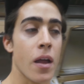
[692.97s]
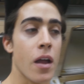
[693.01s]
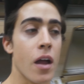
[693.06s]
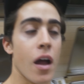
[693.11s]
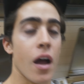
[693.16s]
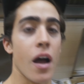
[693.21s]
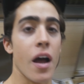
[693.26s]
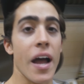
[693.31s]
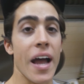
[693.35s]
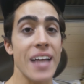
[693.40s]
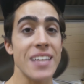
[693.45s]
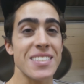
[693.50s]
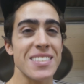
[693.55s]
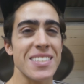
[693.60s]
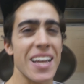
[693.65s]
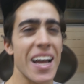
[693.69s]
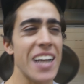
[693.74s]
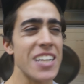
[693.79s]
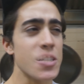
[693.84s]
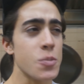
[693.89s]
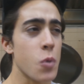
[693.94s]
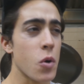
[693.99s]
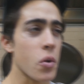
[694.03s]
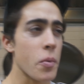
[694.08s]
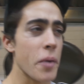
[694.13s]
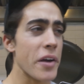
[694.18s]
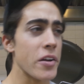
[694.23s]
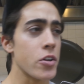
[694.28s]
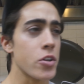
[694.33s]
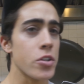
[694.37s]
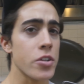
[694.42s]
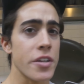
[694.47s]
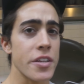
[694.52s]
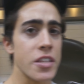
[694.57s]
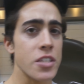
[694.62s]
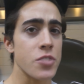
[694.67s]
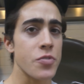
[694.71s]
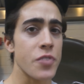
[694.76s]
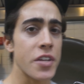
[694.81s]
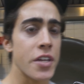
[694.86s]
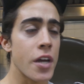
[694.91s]
As I spoke about earlier in
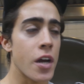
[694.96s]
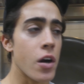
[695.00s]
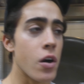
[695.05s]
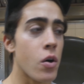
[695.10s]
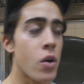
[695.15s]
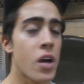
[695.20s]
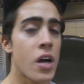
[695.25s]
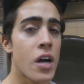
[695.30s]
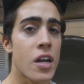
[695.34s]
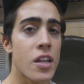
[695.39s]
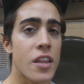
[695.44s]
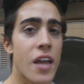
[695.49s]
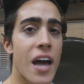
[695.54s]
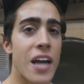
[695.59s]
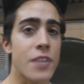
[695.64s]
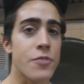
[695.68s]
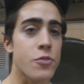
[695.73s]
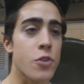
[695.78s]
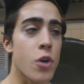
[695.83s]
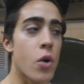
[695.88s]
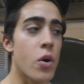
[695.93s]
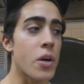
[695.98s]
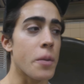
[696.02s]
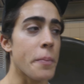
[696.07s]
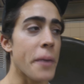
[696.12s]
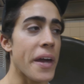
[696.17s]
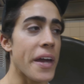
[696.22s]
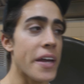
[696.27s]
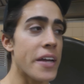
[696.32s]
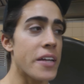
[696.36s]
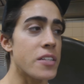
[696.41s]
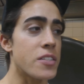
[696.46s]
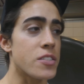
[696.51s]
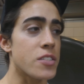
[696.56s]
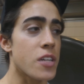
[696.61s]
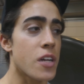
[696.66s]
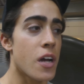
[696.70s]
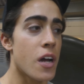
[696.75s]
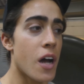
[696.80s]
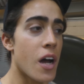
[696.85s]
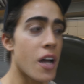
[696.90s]
this video, a lot of growing pains,
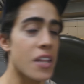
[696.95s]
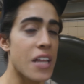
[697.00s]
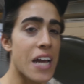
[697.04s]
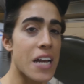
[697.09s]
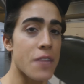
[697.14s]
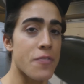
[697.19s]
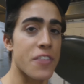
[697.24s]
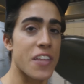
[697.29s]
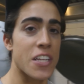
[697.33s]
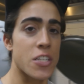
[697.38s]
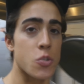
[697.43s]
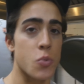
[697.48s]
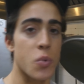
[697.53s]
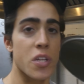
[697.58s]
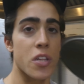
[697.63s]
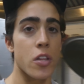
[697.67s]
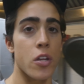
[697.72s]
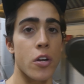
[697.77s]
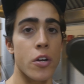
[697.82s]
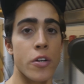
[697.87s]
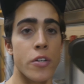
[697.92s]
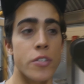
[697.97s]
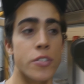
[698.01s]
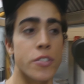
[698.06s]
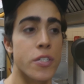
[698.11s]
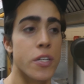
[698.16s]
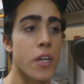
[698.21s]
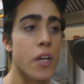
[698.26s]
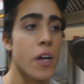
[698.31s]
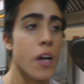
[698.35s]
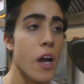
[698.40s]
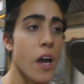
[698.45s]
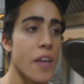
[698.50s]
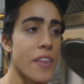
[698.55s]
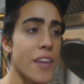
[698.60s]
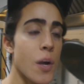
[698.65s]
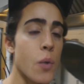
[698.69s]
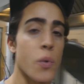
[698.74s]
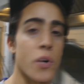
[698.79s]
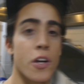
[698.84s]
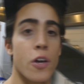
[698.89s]
a lot of things we learned
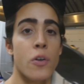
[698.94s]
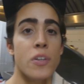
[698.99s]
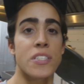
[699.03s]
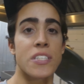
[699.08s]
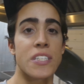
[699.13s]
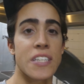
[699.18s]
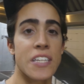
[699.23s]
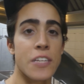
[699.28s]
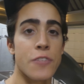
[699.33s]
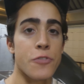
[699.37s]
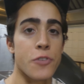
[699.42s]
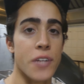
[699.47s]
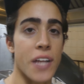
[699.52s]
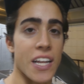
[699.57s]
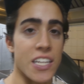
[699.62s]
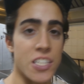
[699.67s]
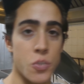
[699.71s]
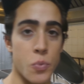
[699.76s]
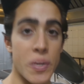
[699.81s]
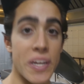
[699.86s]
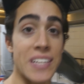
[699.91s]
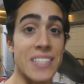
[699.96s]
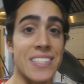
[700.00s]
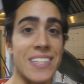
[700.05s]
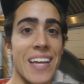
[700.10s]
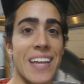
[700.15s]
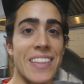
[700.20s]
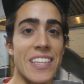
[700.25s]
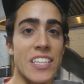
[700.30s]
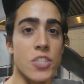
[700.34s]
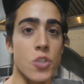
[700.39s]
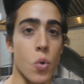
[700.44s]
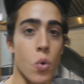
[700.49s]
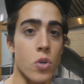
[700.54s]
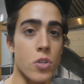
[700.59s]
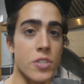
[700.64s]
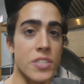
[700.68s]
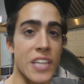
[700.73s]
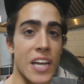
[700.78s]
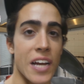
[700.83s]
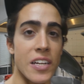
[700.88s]
that we're going to need for next week to get these
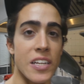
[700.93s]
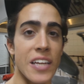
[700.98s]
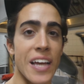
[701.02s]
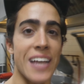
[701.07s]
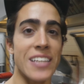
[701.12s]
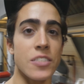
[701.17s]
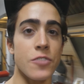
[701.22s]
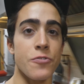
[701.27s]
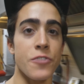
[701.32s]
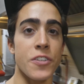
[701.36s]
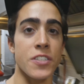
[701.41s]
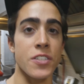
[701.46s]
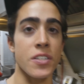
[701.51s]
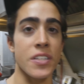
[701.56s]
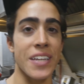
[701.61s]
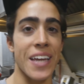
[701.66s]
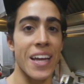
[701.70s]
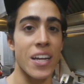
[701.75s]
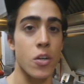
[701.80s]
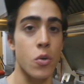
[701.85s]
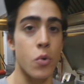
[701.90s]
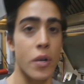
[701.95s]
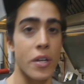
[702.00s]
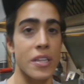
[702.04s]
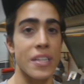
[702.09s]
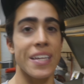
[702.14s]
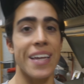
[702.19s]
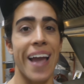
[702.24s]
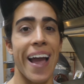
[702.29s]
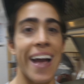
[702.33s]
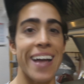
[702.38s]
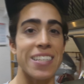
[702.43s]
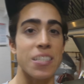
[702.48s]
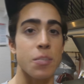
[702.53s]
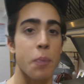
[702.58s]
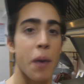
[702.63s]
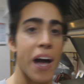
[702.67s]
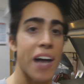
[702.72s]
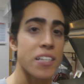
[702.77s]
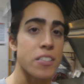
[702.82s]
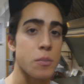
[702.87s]
orders out as efficiently and quickly as
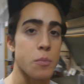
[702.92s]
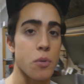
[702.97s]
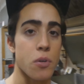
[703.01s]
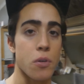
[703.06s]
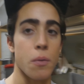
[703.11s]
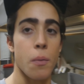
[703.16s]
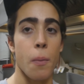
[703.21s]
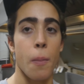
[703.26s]
possible.